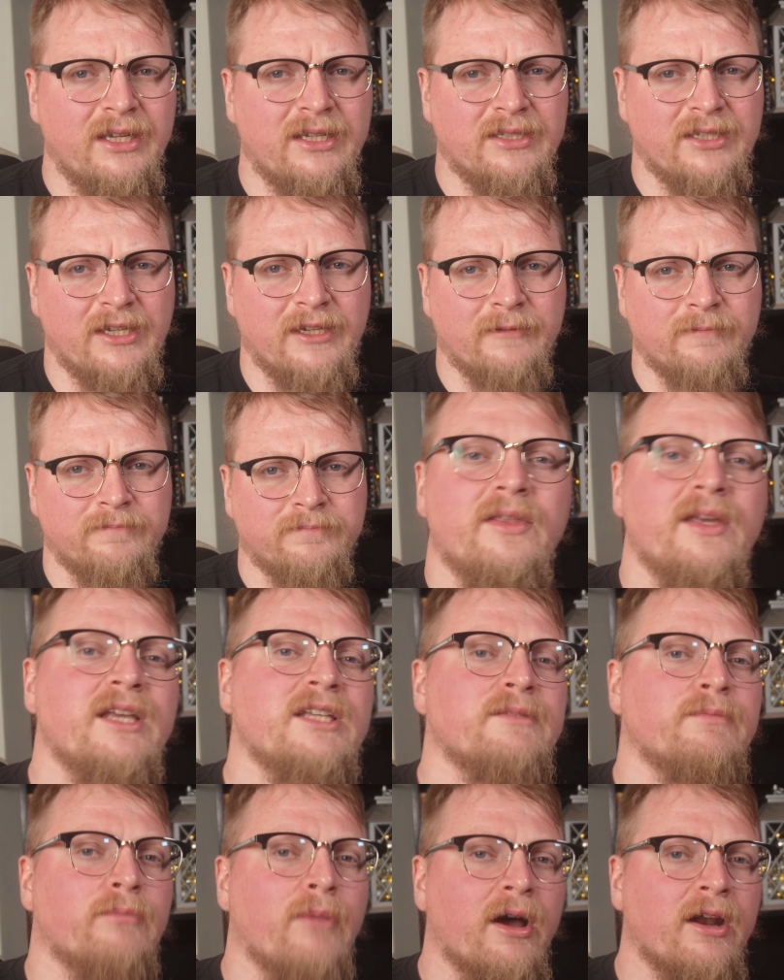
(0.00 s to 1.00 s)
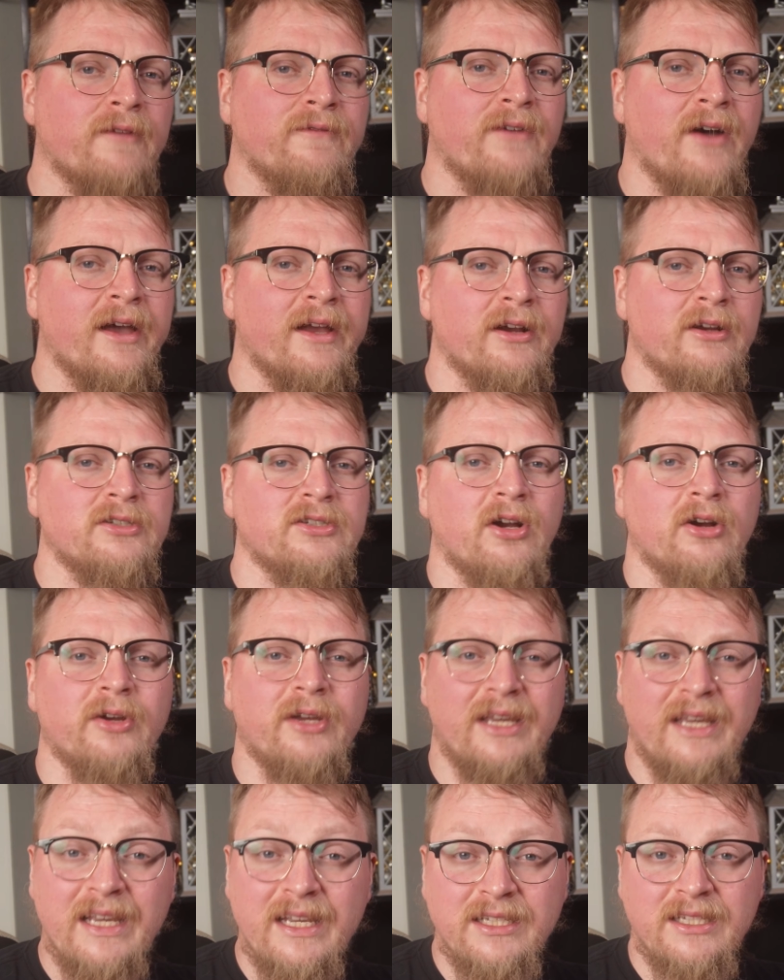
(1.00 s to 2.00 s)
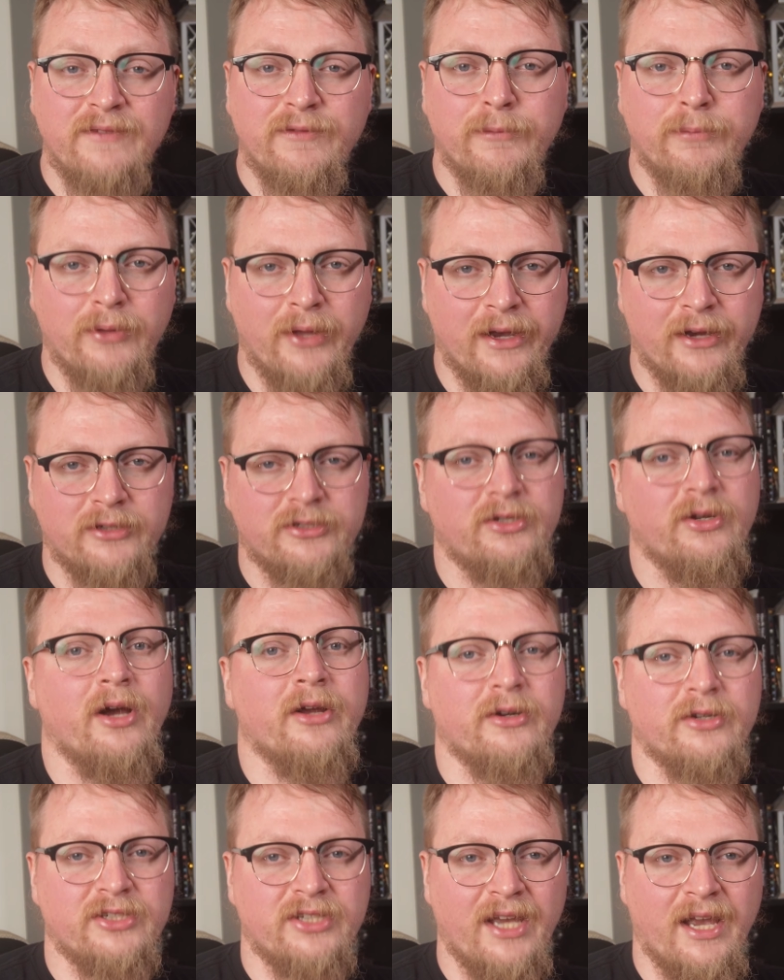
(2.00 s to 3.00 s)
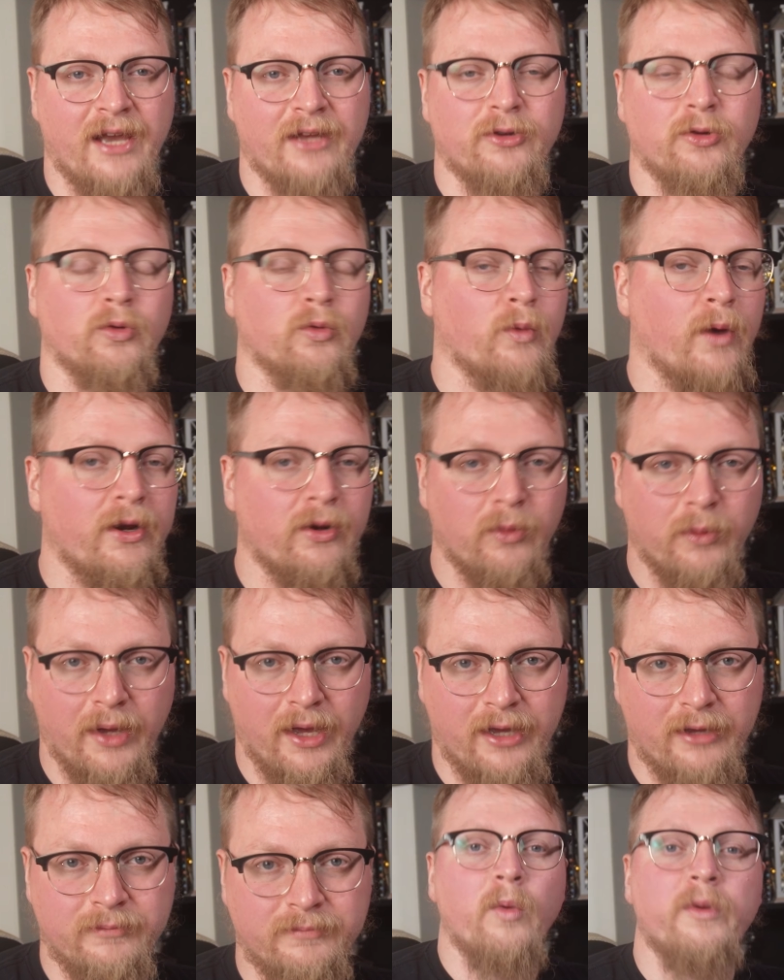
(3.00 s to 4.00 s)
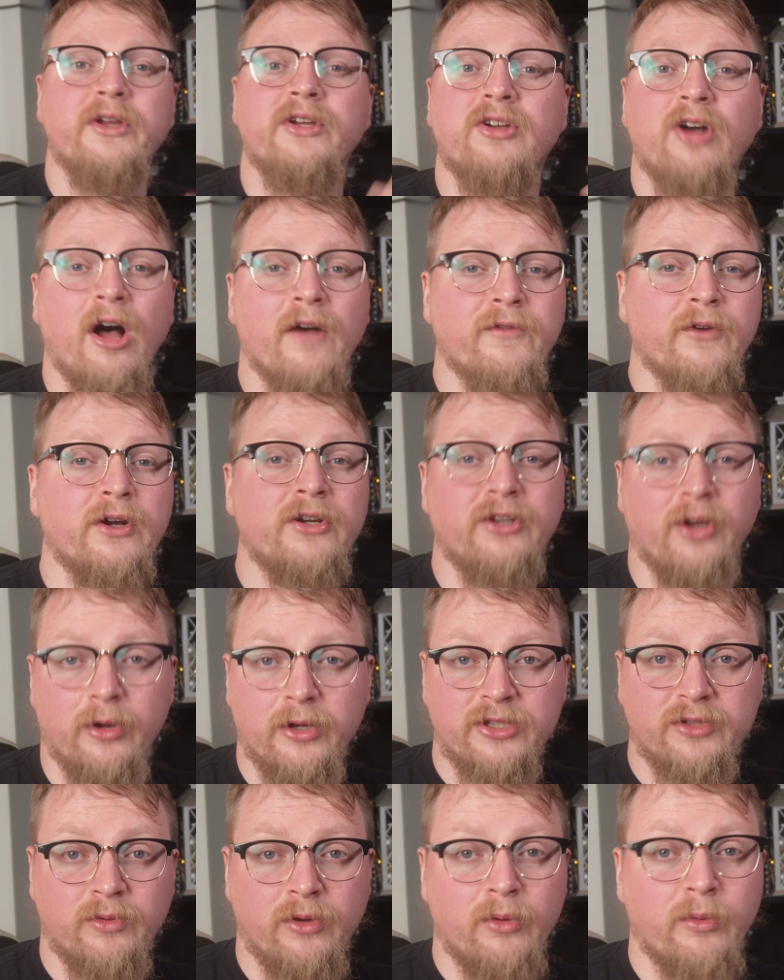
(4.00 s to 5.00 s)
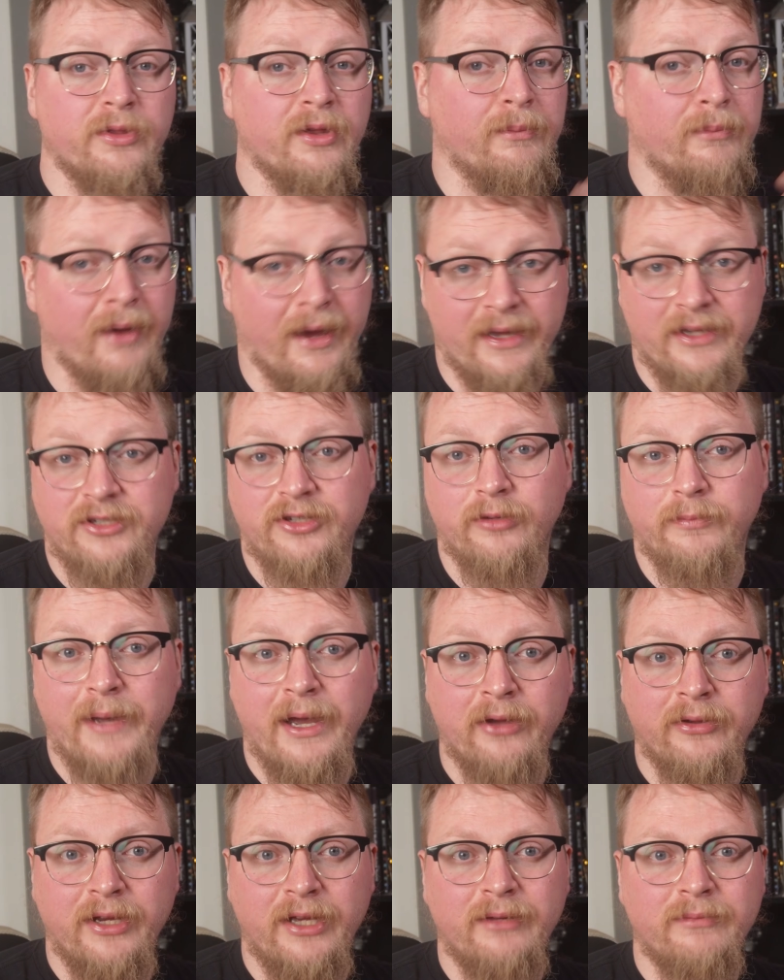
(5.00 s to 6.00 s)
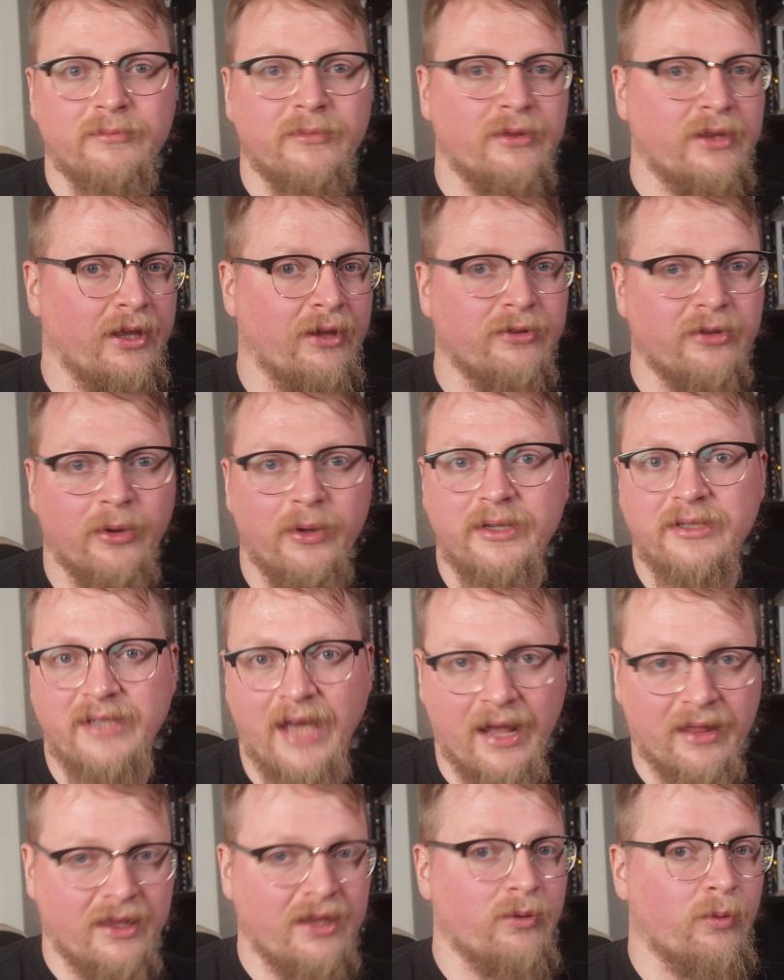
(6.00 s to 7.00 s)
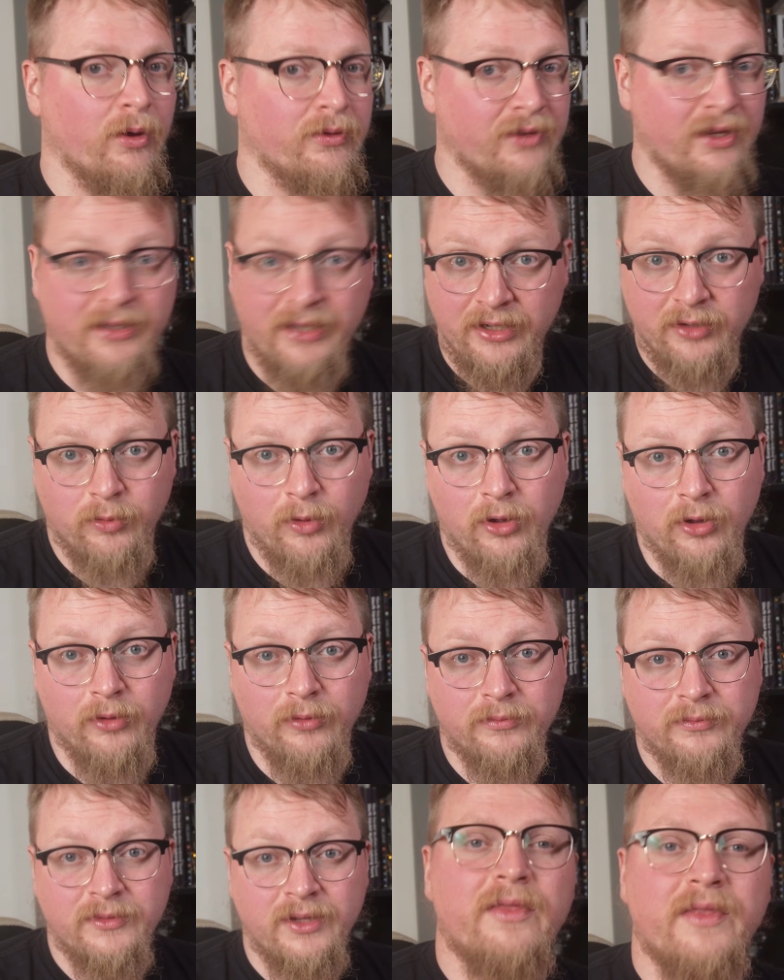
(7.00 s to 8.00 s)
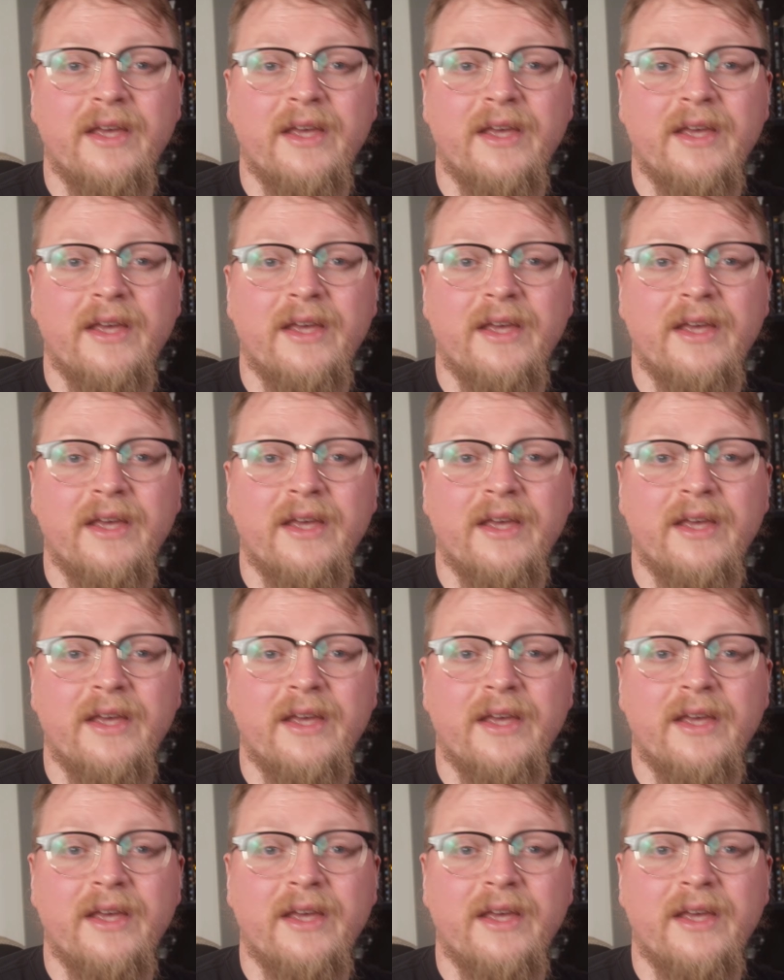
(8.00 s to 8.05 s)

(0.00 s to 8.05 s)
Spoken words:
easy. These modifiers are easy for players to understand right away. When you call for a notice roll with a -2 penalty, they'll know exactly what they need to roll.